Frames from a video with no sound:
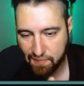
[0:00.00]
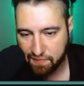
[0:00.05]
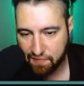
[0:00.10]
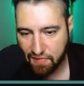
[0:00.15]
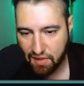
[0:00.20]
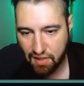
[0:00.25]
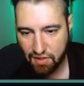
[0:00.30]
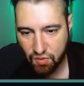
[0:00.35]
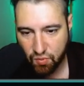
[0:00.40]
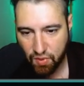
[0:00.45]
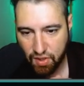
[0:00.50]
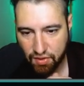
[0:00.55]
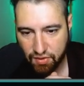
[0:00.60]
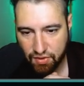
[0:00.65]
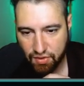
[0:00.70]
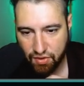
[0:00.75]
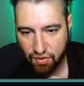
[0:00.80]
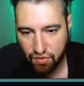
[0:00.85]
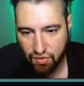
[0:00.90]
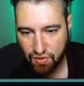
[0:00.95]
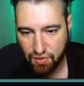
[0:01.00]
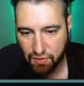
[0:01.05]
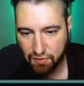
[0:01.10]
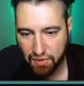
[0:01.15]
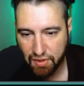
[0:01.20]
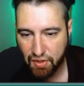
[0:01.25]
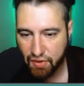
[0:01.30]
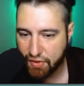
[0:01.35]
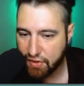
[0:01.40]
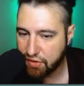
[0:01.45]
as well too.
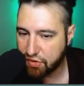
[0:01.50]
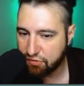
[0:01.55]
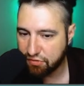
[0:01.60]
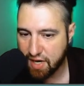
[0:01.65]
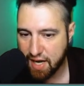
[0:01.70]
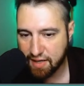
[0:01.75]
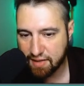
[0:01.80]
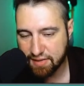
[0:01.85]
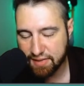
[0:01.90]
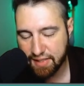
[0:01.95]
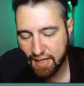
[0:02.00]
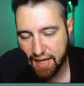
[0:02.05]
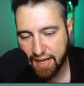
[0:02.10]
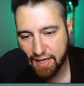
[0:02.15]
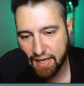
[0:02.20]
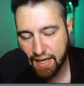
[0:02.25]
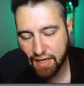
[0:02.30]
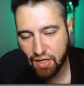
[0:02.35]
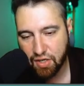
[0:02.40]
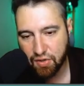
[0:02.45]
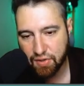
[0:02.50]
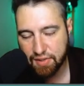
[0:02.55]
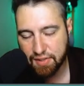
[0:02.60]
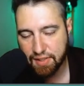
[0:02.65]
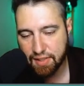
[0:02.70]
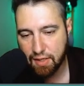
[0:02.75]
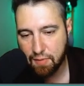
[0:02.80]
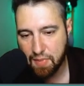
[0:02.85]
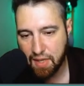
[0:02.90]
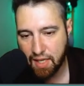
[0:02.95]
Sudowoodo knows Rock Slide. I know it's
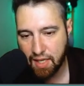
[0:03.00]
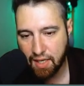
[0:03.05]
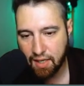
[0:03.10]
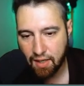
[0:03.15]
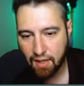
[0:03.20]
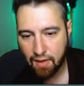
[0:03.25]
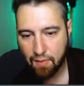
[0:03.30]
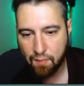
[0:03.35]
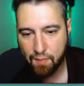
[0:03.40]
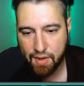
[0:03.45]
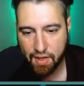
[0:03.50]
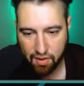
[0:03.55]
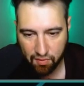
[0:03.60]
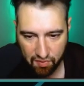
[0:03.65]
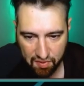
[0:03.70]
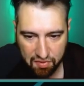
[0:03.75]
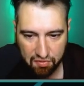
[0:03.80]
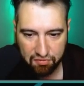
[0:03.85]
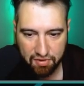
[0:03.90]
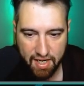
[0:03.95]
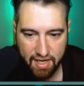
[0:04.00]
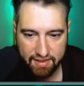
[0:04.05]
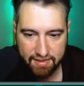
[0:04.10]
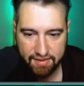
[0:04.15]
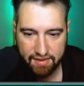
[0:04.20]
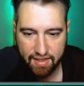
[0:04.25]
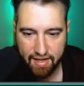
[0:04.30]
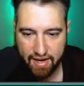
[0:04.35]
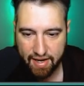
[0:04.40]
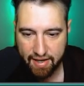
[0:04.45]
going to be better with Rock
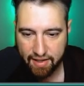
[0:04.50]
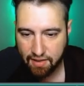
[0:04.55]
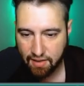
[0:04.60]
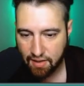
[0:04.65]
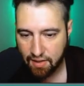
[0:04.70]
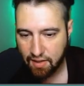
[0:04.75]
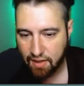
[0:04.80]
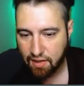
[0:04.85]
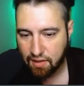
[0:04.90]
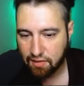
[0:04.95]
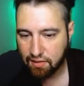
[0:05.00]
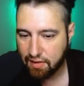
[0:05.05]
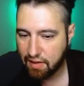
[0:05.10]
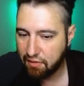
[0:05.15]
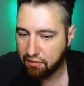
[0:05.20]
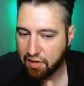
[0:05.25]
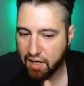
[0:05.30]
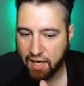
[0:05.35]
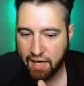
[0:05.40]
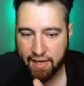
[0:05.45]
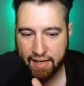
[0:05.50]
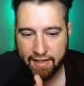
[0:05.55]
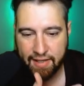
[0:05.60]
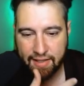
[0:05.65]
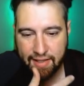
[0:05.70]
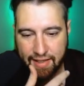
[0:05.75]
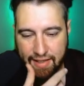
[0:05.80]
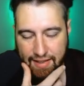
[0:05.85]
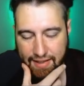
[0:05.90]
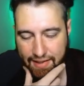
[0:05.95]
Slide. Liron,
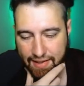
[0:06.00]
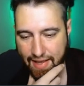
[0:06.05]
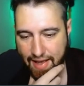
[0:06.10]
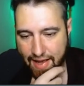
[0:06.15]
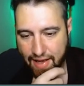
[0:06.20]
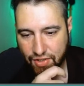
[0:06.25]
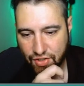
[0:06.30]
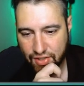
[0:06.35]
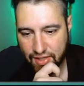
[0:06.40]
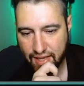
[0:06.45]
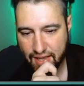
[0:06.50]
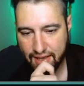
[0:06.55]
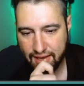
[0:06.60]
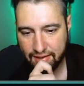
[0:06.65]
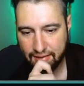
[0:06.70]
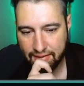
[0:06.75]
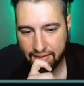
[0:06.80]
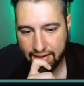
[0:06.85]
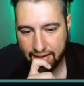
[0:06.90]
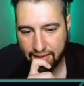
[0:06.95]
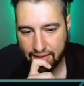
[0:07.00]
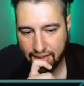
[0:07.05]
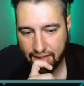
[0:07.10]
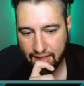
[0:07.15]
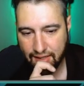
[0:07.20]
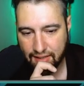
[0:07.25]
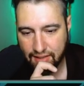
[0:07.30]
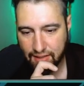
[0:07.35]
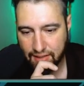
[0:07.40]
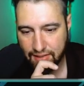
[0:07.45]
gosh, again, I
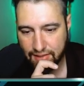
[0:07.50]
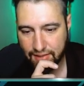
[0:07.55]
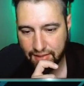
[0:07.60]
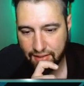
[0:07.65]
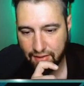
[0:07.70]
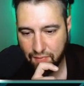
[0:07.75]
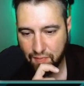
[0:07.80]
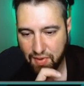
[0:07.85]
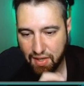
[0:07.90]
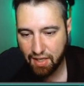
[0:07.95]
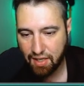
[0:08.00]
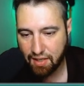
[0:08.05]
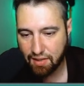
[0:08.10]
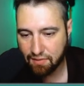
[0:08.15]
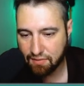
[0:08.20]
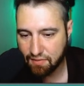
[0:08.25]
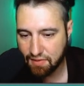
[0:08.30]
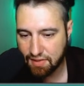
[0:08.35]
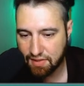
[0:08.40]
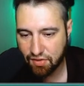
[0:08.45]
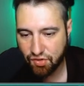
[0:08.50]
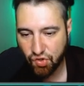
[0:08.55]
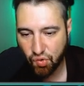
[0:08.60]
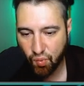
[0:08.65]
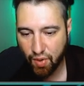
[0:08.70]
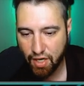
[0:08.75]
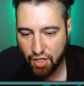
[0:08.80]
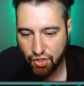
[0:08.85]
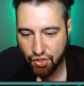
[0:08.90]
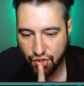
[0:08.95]
think it's going to be
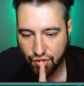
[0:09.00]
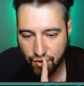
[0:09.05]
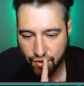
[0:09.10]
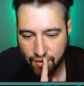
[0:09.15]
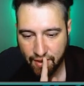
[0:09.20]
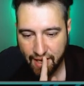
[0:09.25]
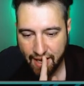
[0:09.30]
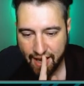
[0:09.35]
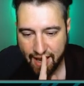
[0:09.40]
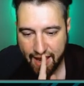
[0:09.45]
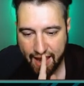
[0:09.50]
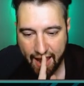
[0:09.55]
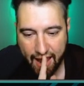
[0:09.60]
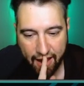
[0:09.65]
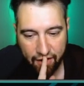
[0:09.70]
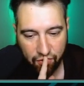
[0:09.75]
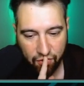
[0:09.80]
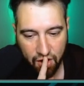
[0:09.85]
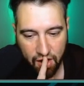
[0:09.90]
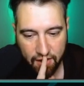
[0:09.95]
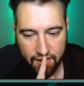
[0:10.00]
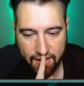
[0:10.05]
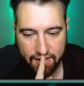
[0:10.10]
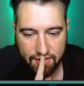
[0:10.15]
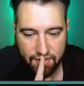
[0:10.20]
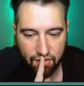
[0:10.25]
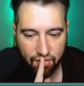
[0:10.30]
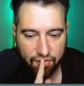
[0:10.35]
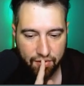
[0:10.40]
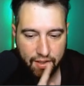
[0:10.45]
situational. Aggron, I
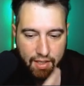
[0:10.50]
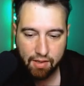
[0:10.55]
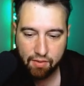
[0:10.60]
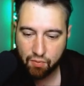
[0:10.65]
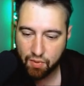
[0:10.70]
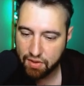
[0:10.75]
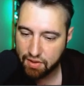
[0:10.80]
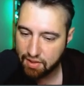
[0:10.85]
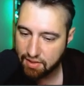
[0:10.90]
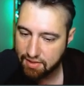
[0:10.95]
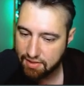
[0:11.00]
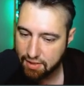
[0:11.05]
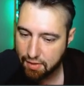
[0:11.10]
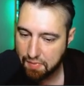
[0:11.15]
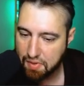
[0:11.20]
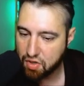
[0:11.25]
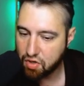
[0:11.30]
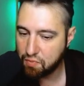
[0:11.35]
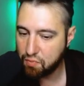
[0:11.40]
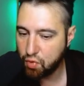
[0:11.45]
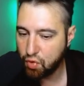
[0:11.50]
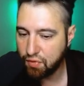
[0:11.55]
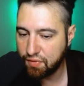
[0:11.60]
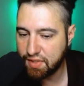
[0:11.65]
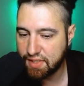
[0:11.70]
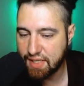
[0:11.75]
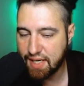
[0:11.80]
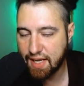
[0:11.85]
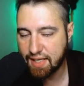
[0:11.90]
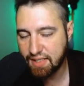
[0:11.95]
still think with its typical
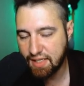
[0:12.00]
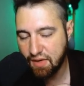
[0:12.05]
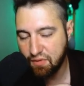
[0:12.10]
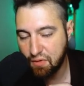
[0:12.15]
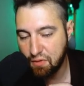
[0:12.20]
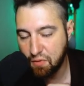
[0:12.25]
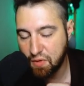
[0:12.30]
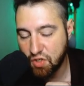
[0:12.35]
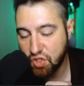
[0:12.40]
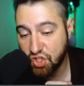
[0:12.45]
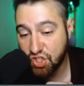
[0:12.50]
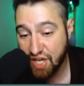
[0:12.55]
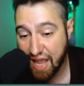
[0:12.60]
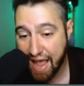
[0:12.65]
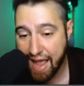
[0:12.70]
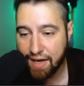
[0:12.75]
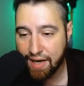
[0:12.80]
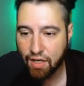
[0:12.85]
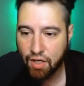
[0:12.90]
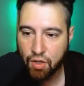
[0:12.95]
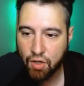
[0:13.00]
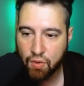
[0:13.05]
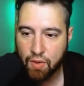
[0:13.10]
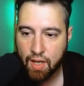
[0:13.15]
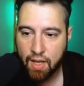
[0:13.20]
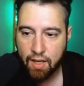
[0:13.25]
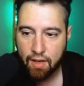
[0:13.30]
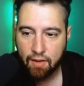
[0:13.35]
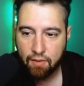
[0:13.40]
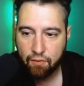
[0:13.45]
movesets, even with Shadow,
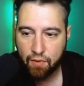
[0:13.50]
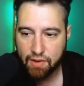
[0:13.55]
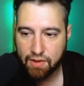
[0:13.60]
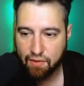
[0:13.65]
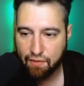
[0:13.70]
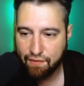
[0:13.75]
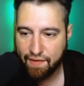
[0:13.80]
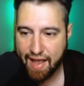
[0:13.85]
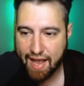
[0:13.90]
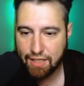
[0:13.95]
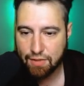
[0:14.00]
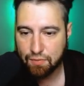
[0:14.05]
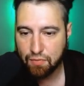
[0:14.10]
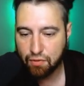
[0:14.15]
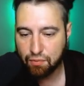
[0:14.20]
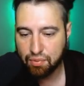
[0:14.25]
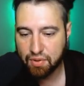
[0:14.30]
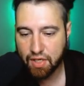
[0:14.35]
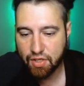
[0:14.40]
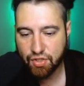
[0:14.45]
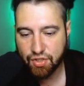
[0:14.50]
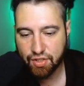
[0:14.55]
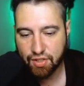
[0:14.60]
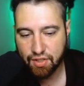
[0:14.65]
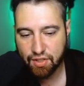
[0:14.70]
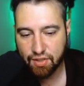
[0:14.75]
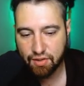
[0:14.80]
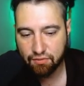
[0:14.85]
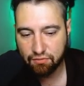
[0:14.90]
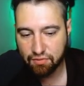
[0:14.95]
with the fast move pressure,